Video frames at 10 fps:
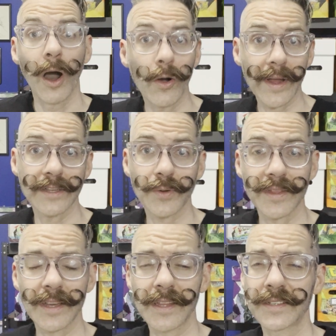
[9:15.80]
Okay, so I
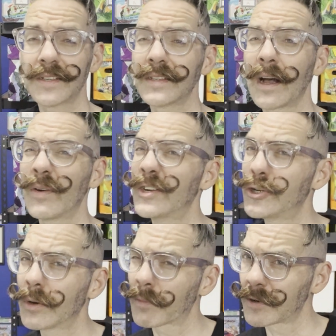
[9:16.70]
think this is now
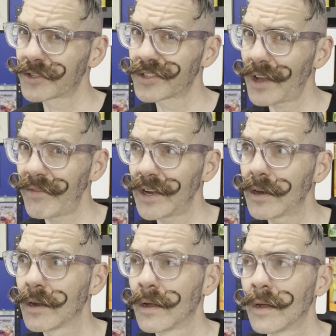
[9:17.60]
issue #7,